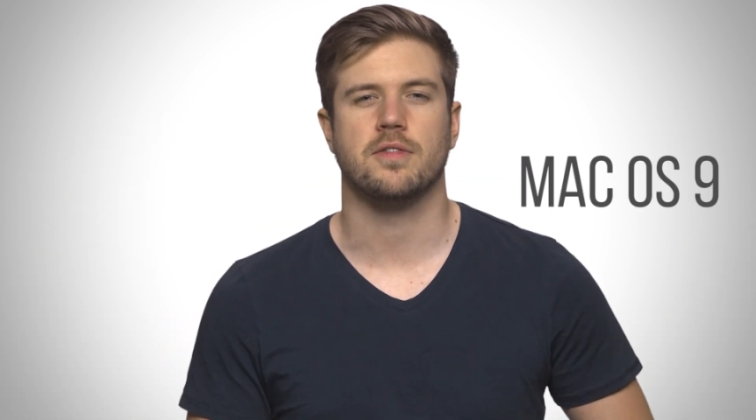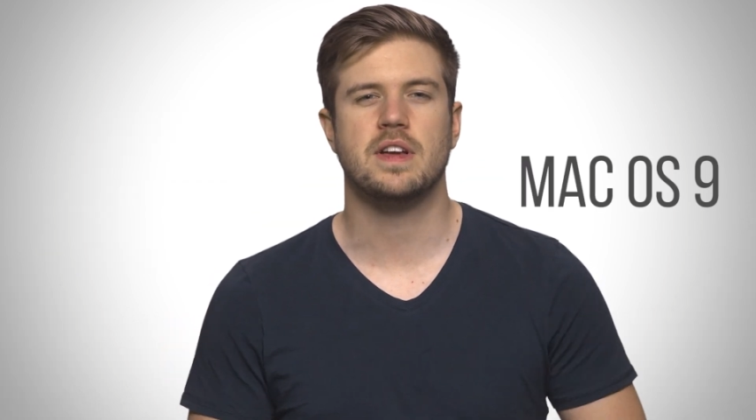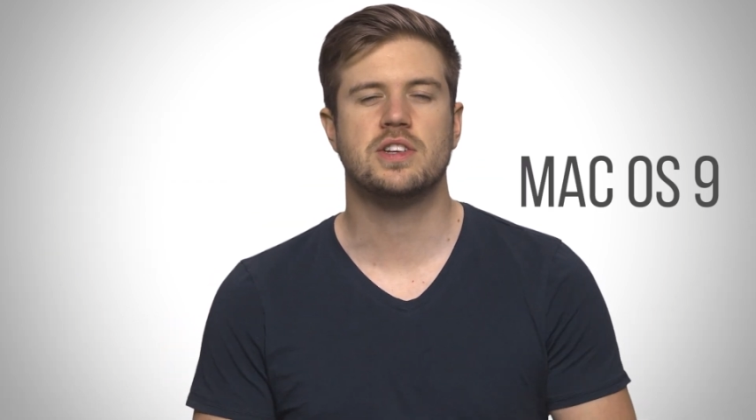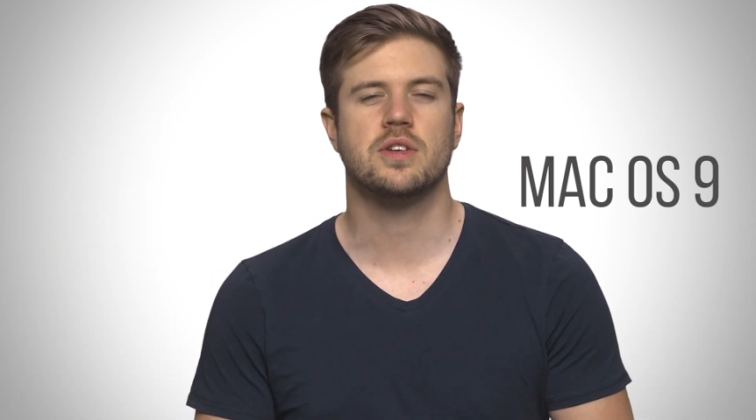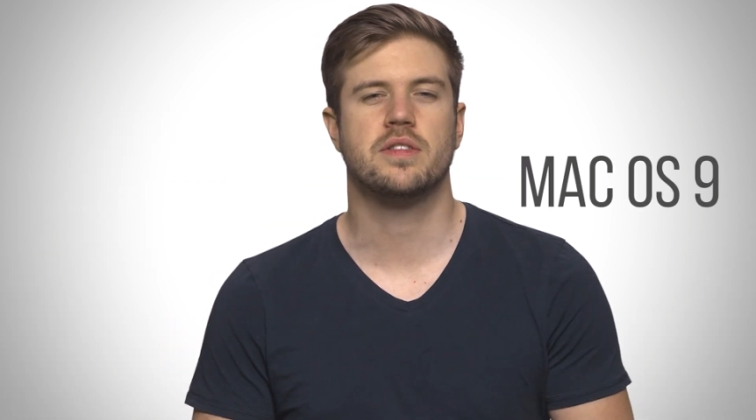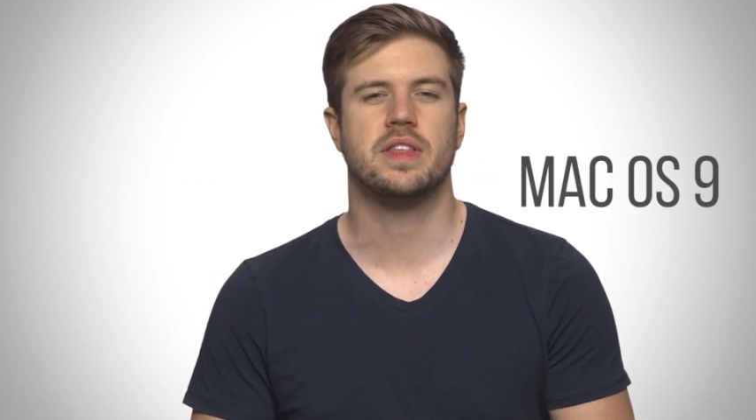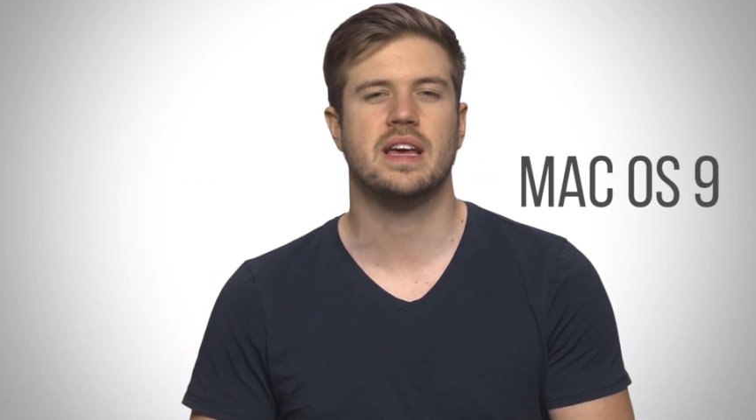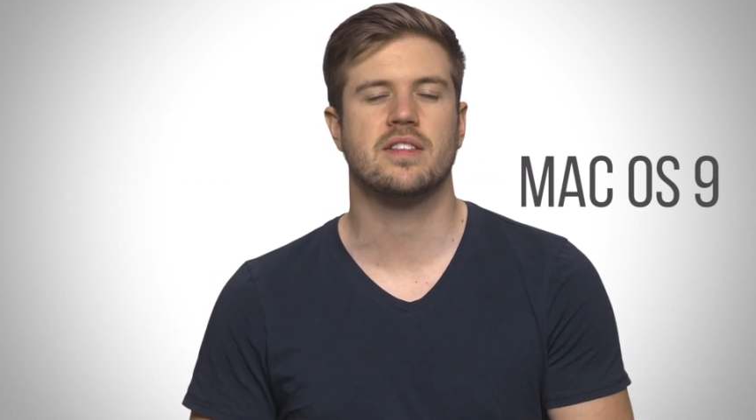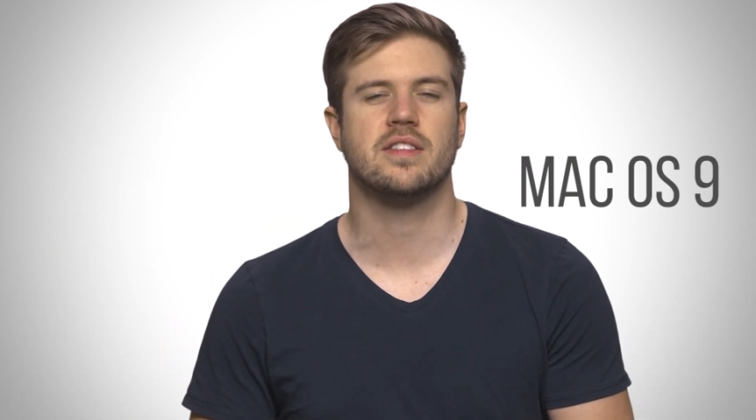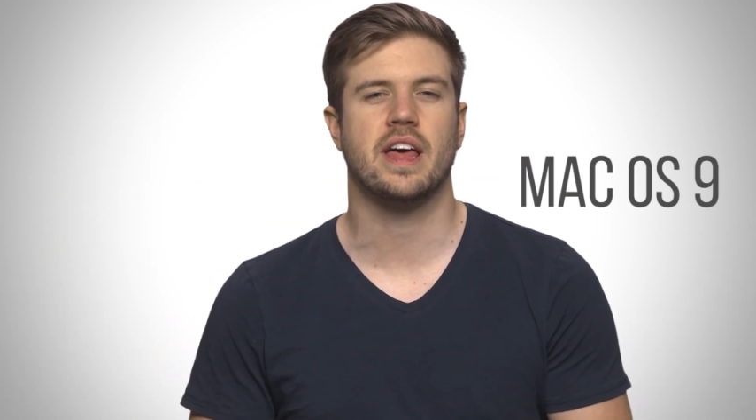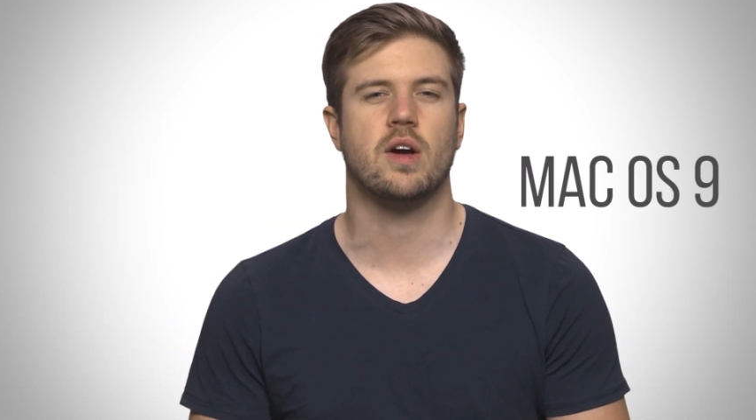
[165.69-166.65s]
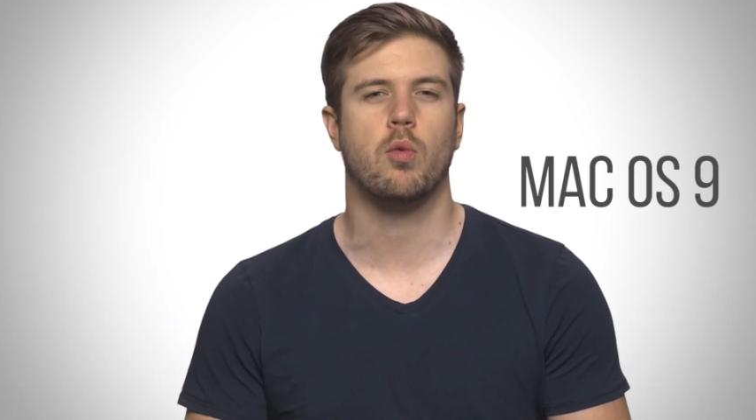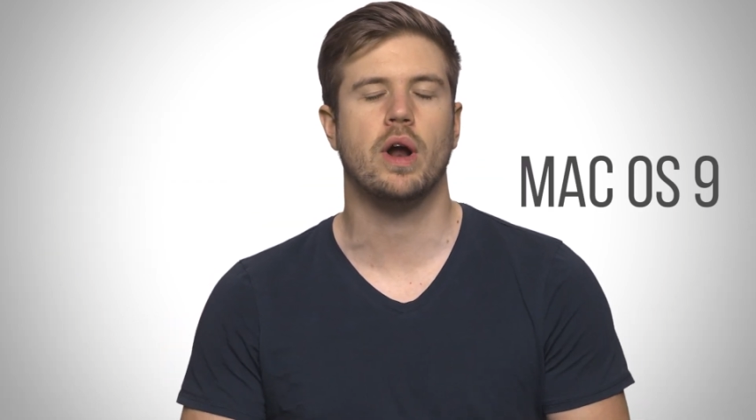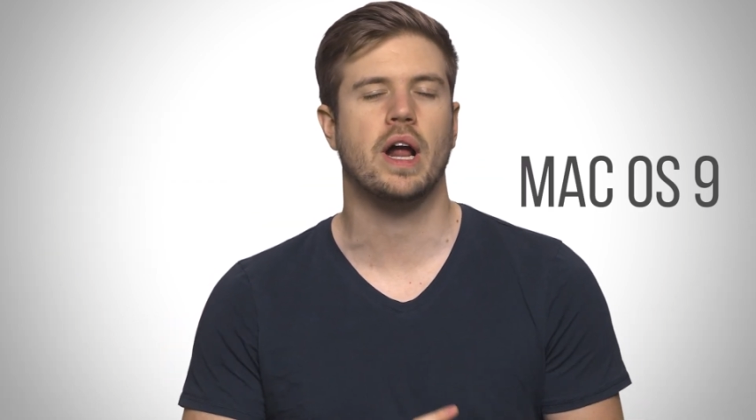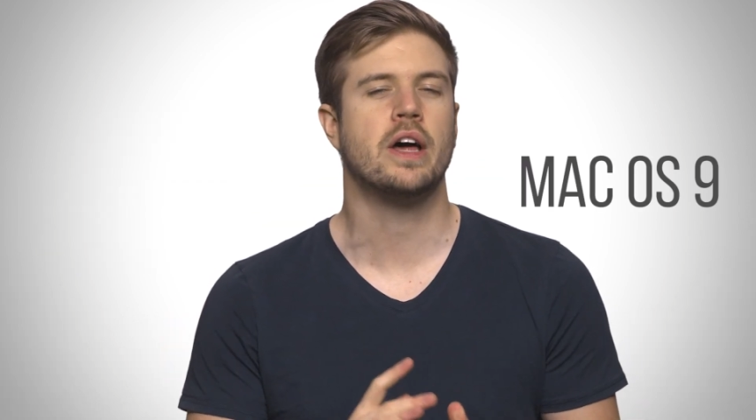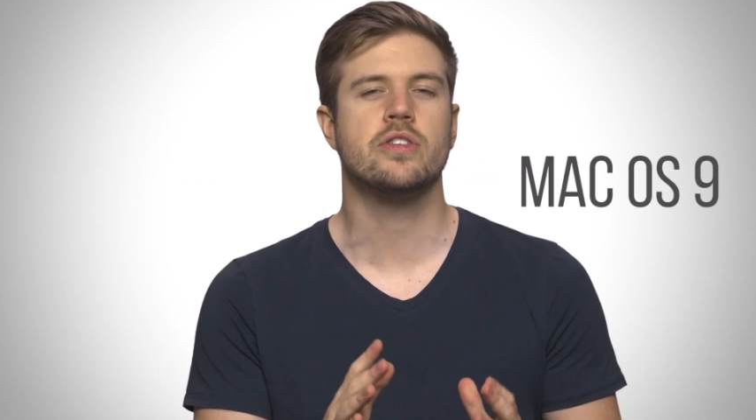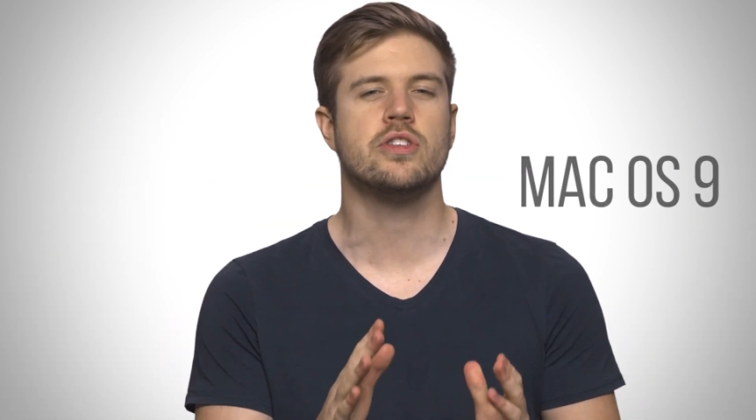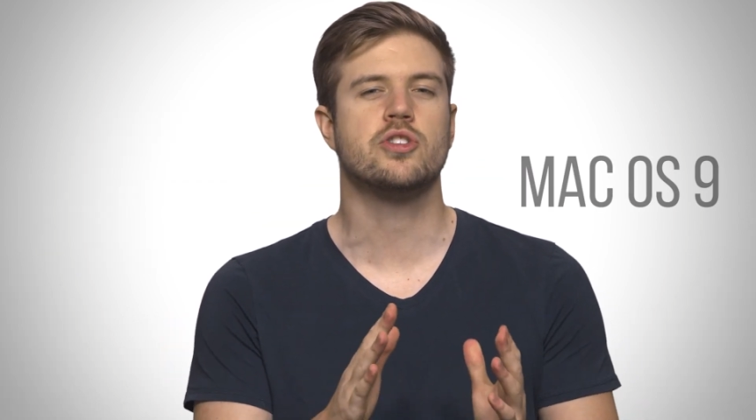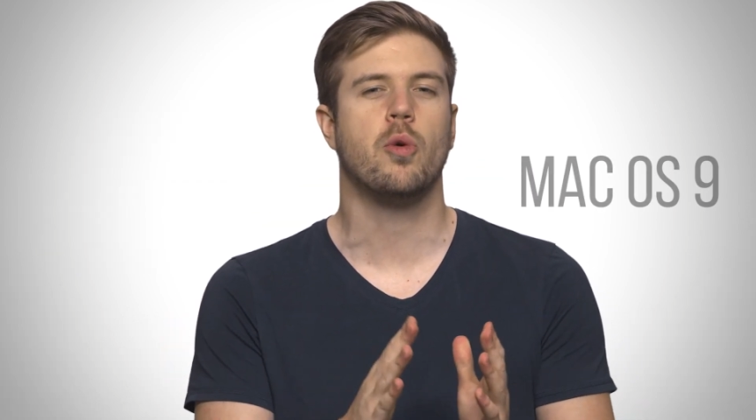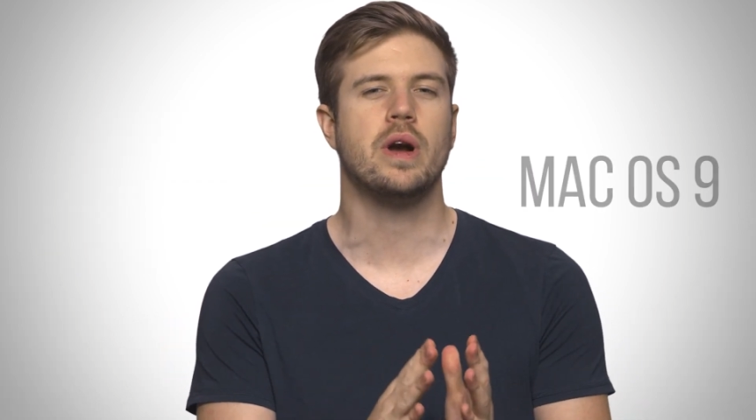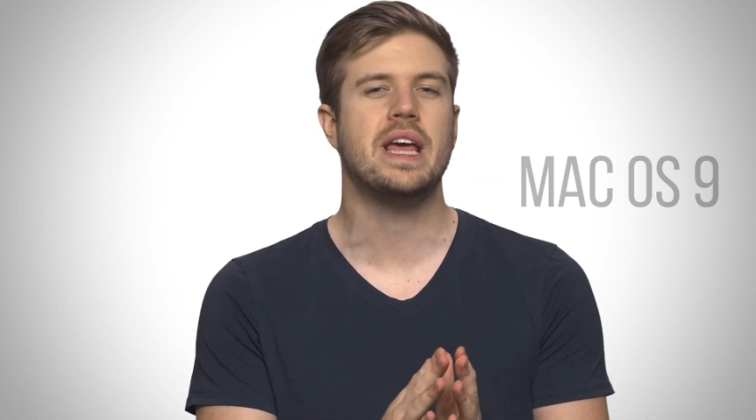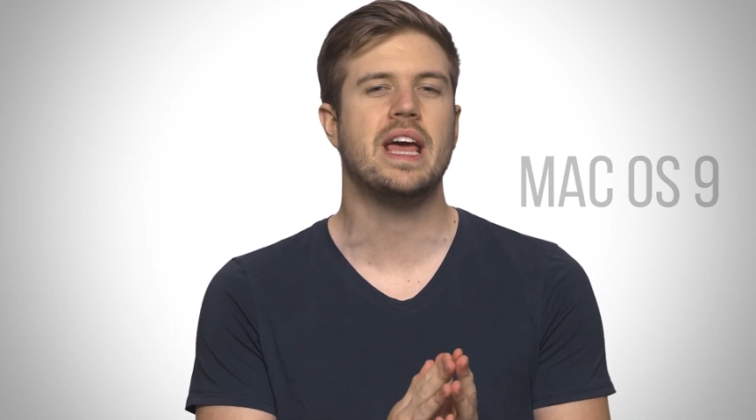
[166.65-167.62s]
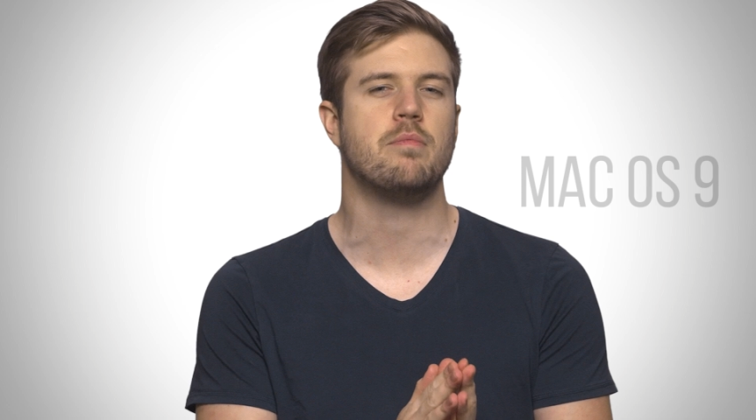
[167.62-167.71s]
featured things like
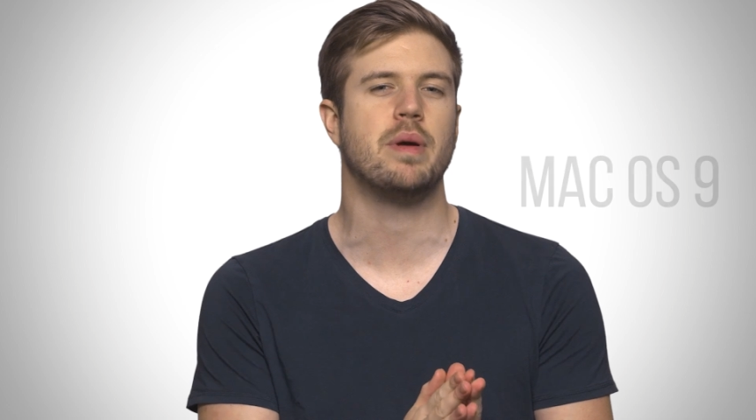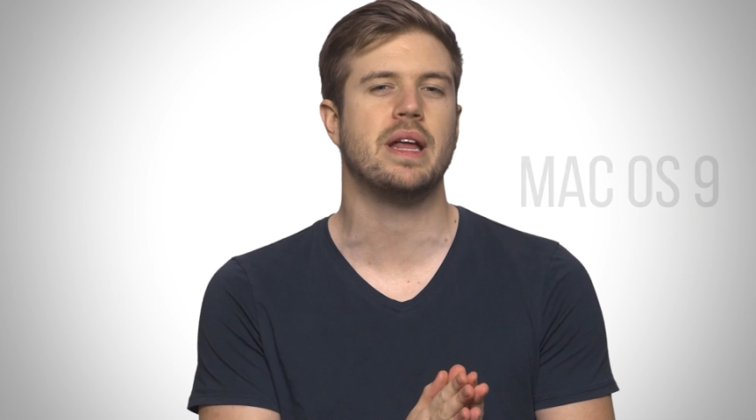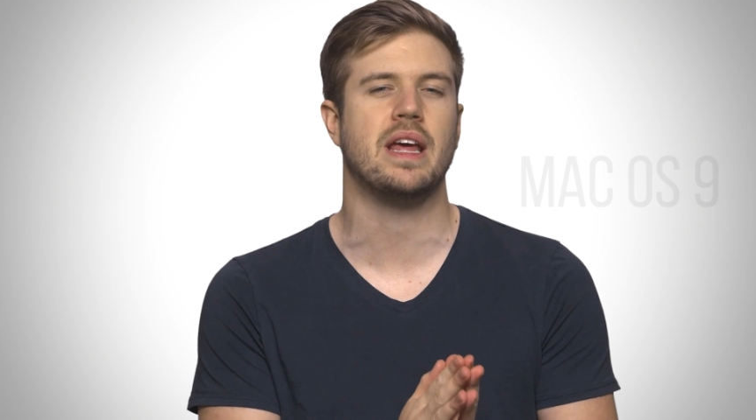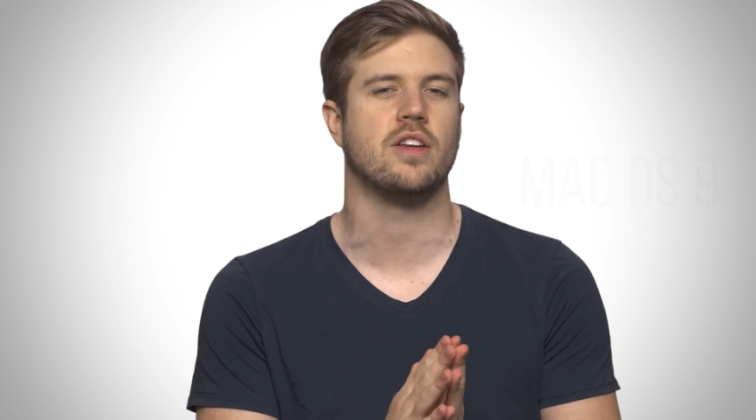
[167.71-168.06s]
128-bit